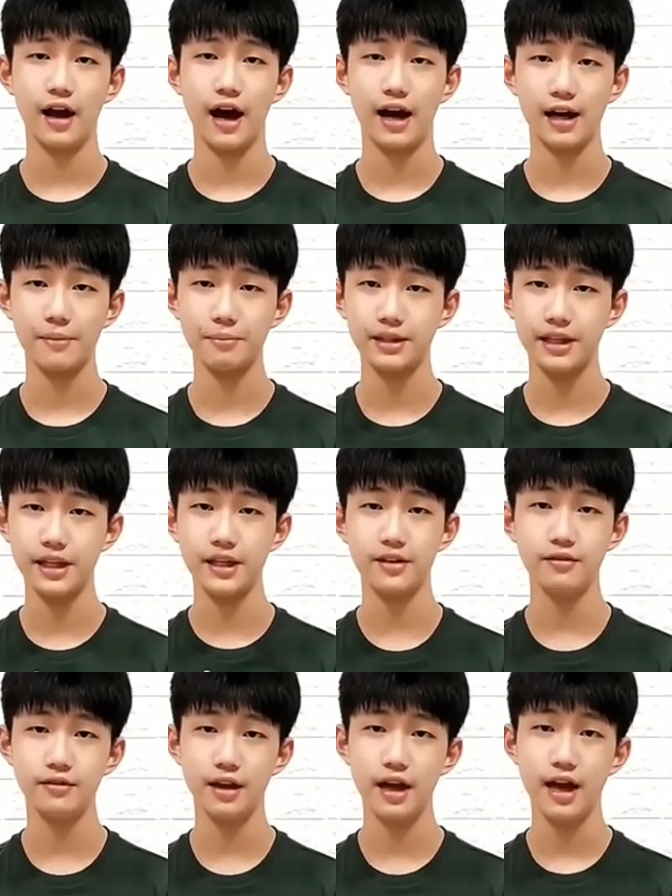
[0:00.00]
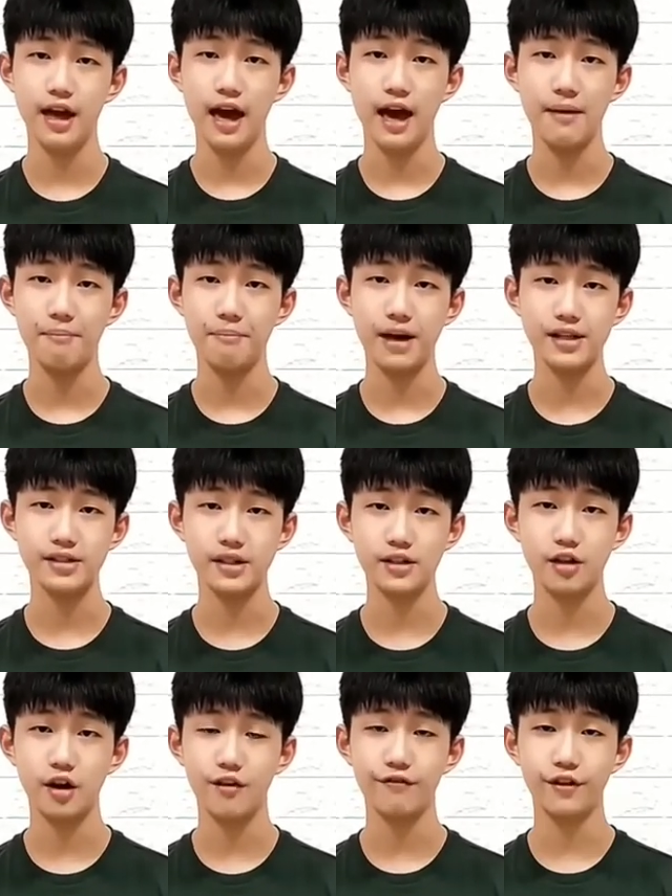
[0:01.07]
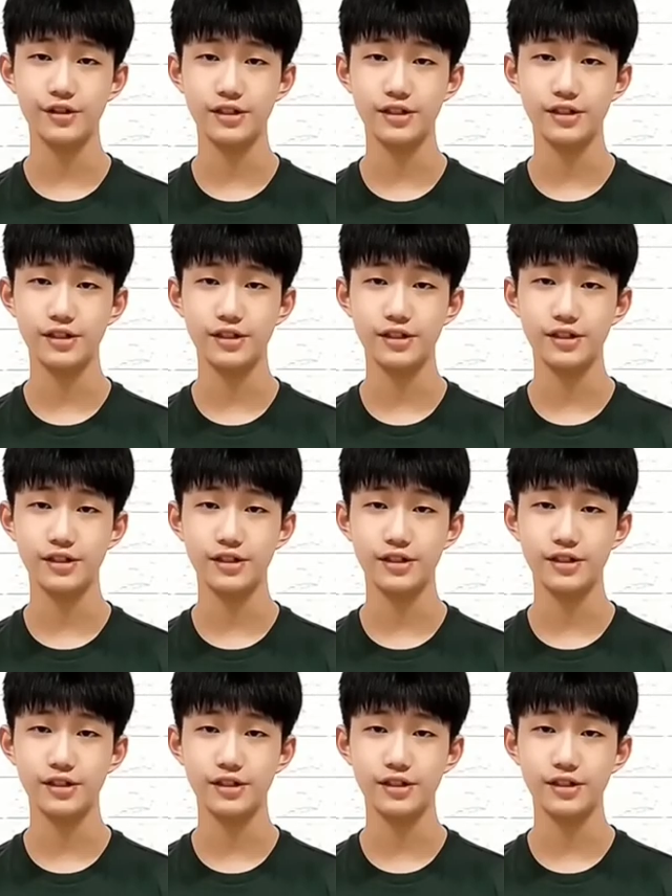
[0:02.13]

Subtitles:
I am Kim, Ambassador for